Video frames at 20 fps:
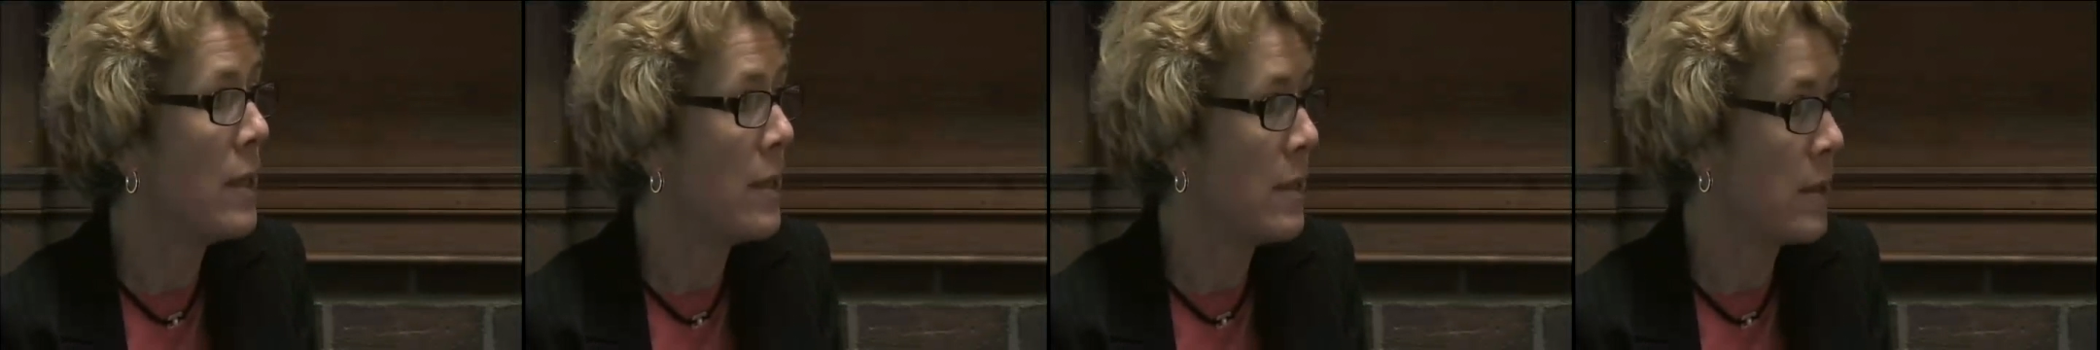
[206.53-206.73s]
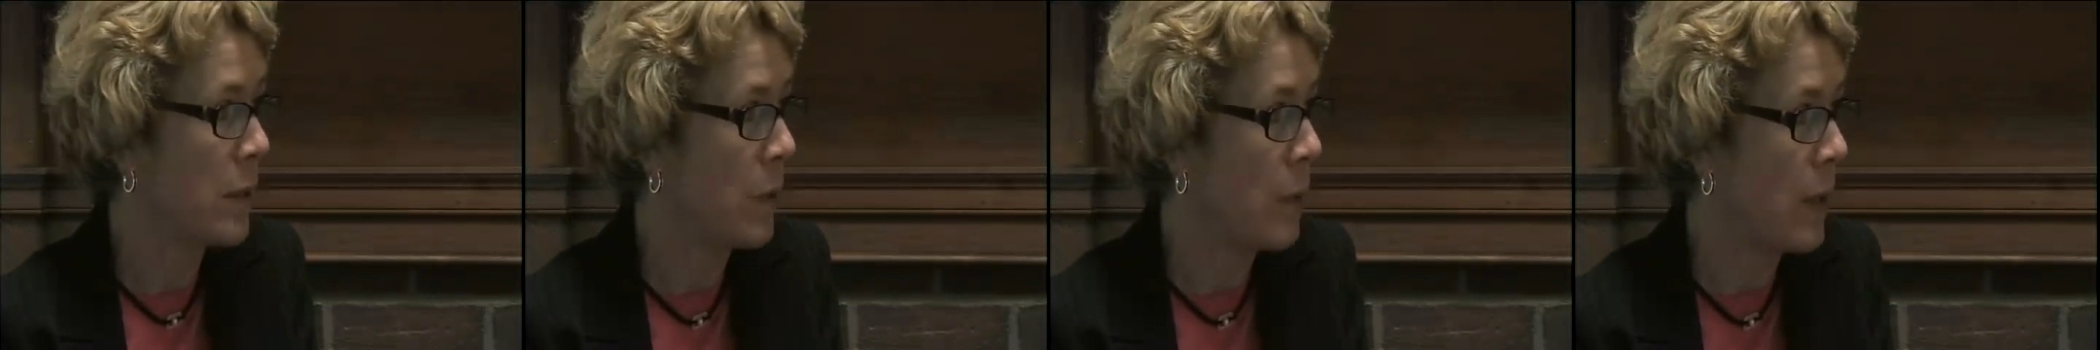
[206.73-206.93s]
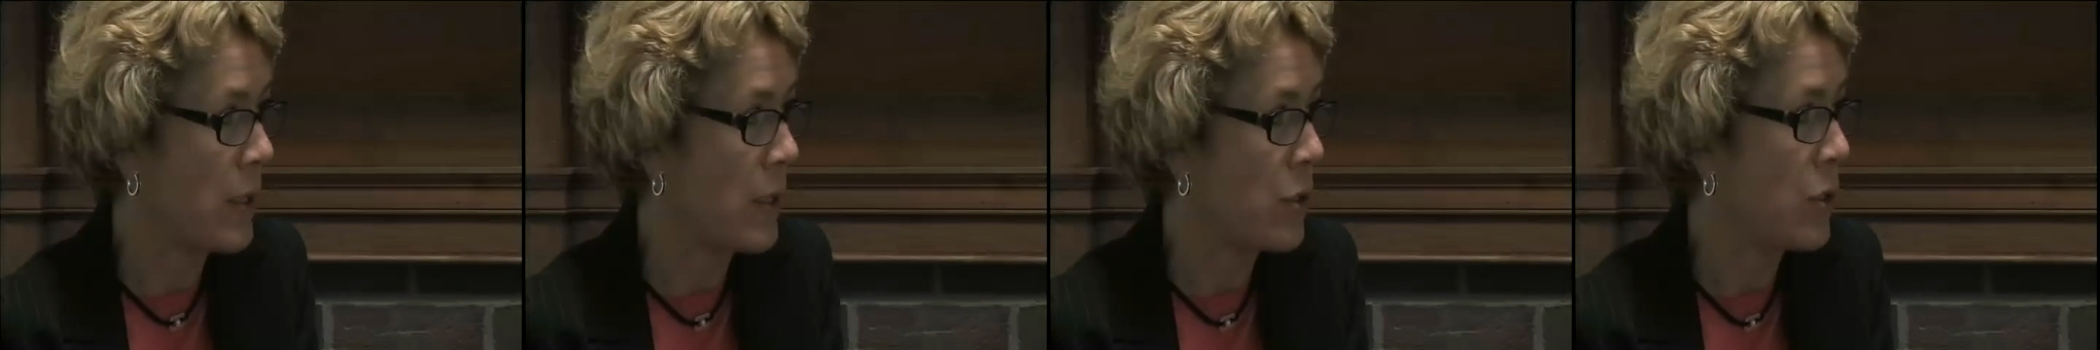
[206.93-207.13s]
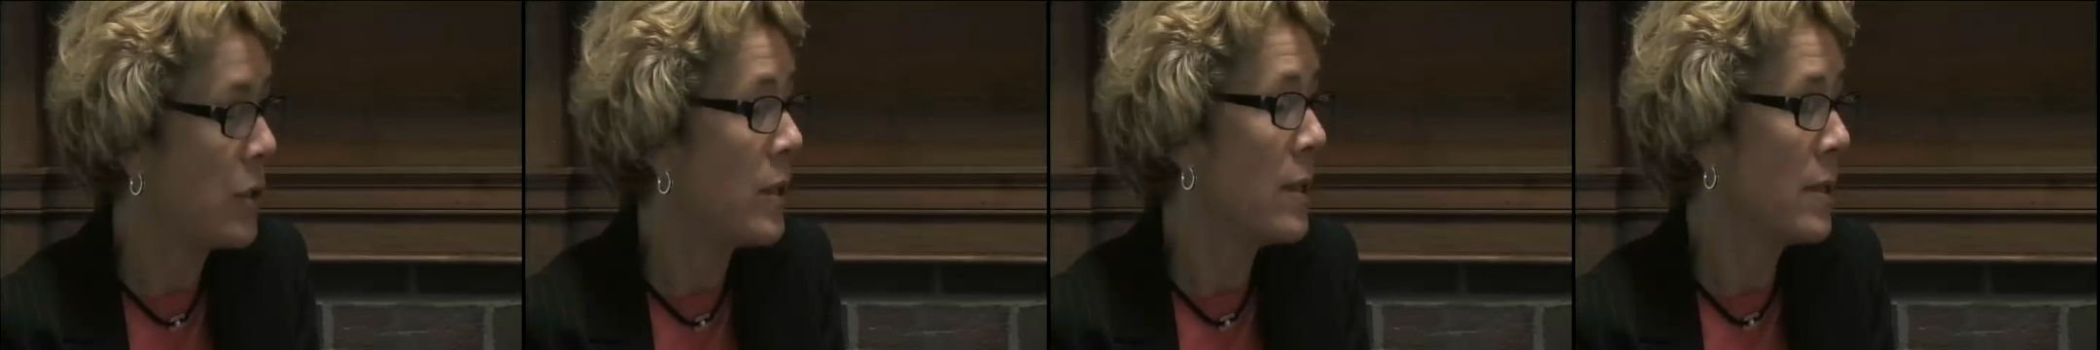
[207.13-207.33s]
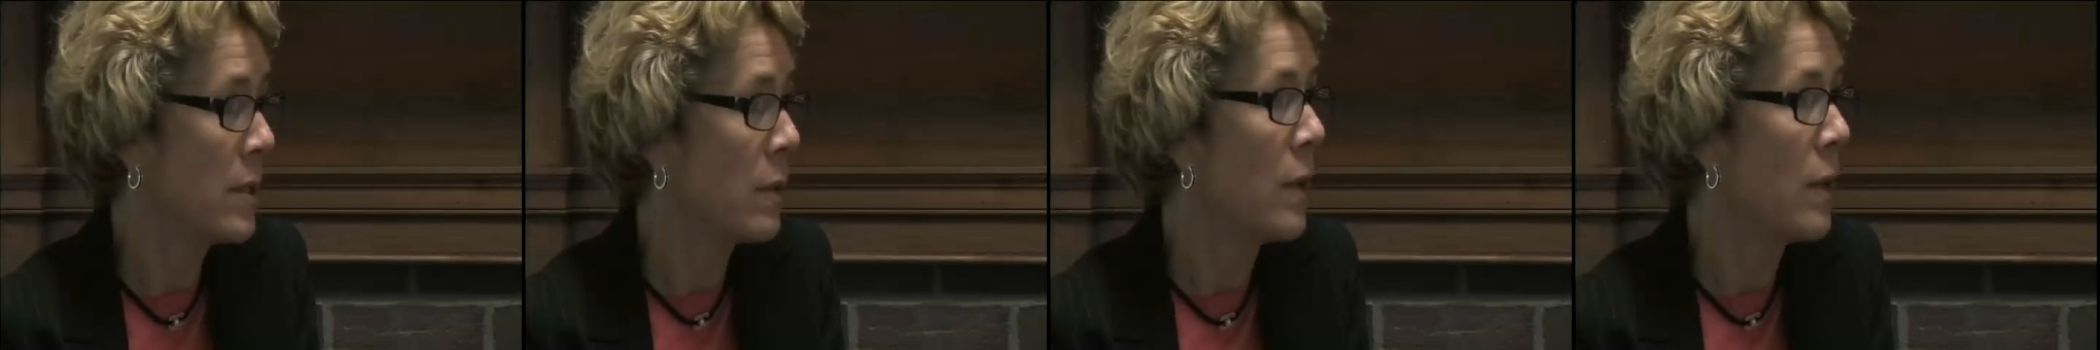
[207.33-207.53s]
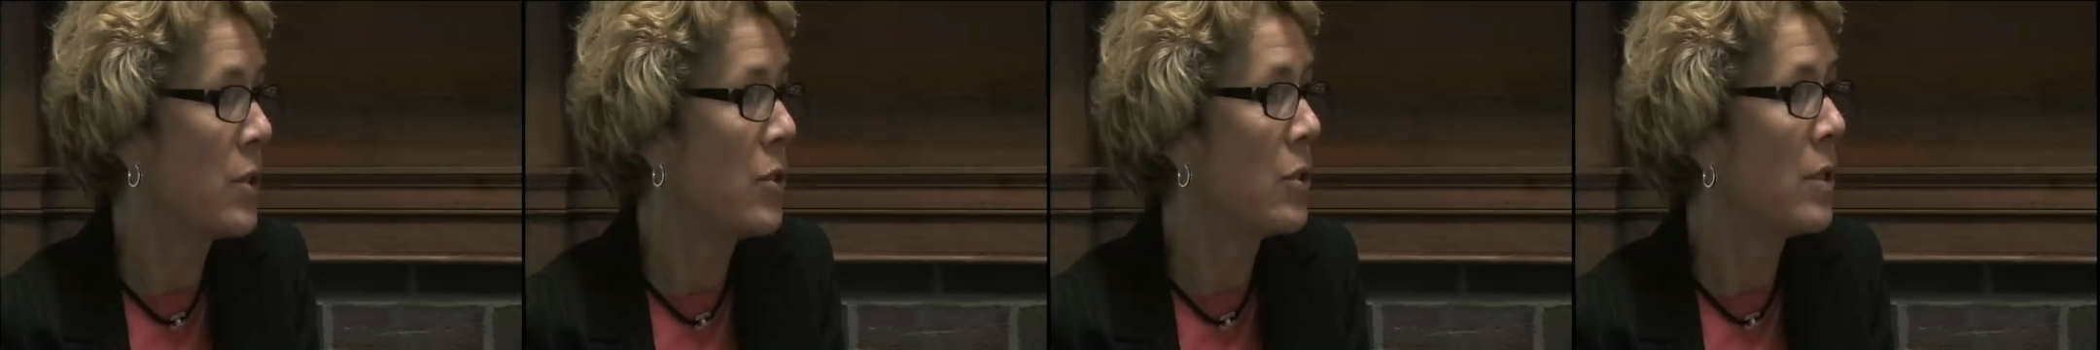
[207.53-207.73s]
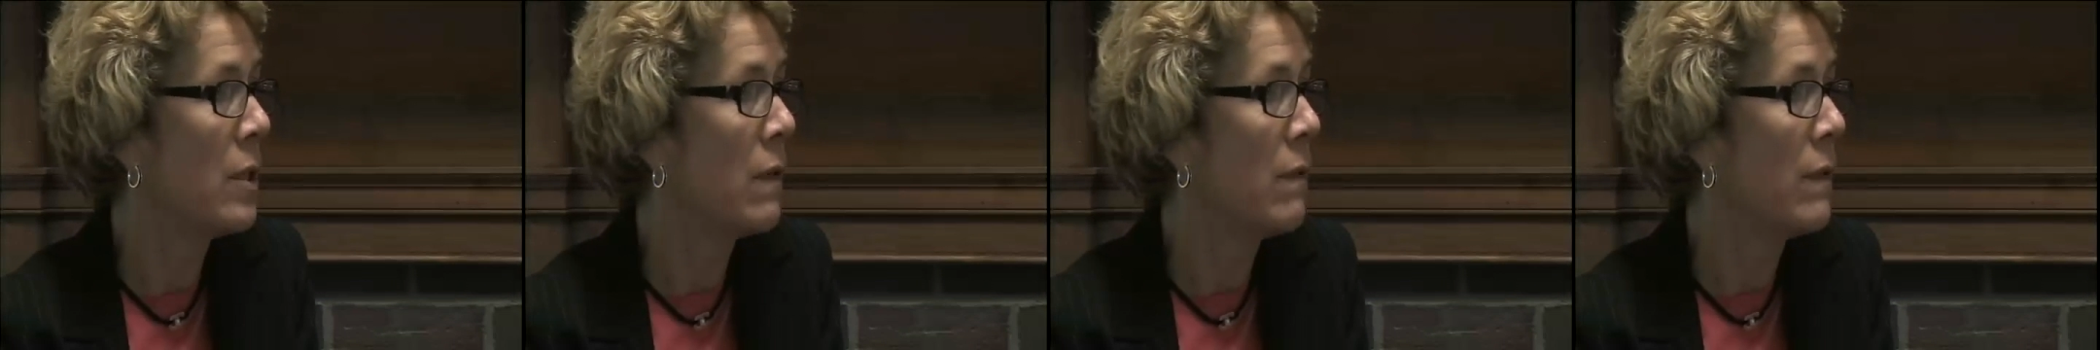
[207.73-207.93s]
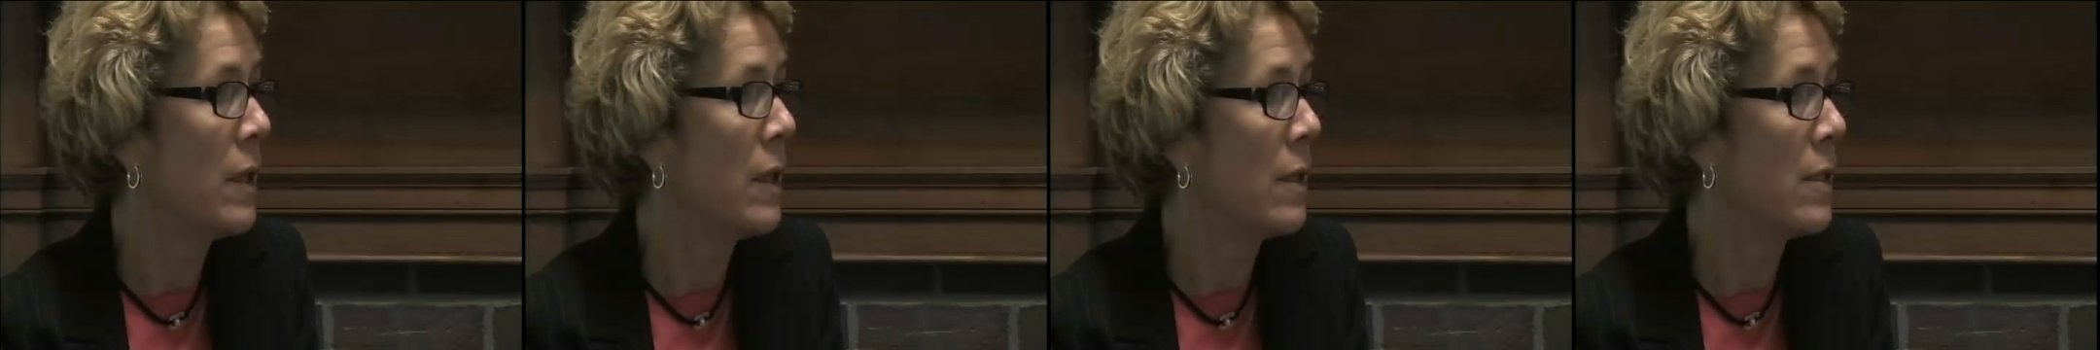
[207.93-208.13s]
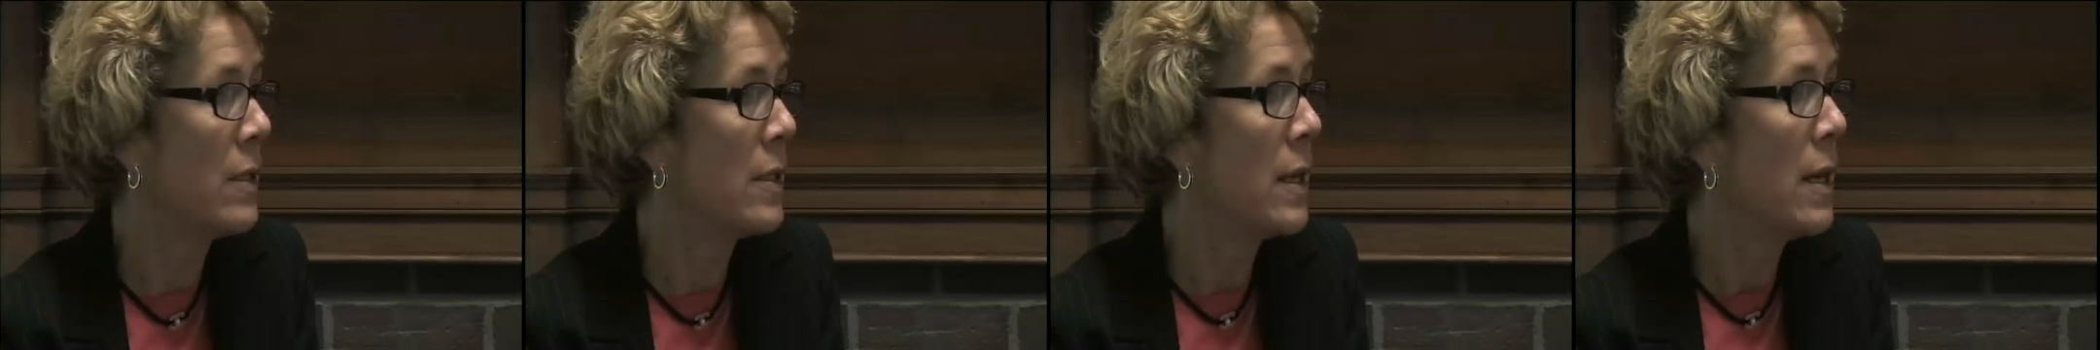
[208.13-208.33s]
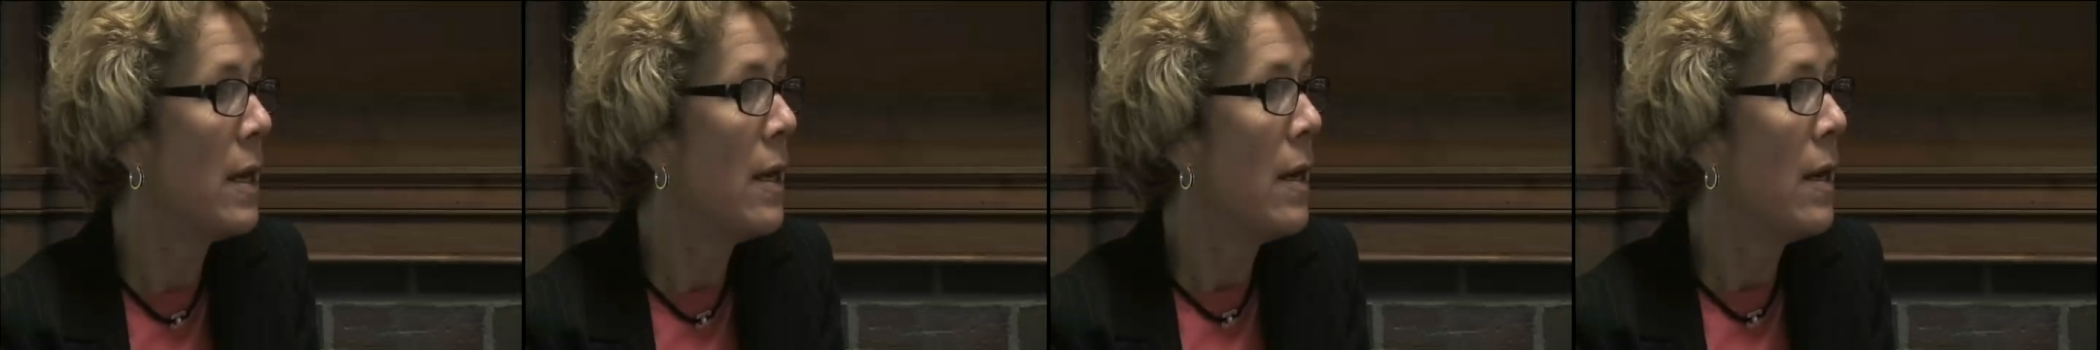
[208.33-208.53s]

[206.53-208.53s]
this question of theirs,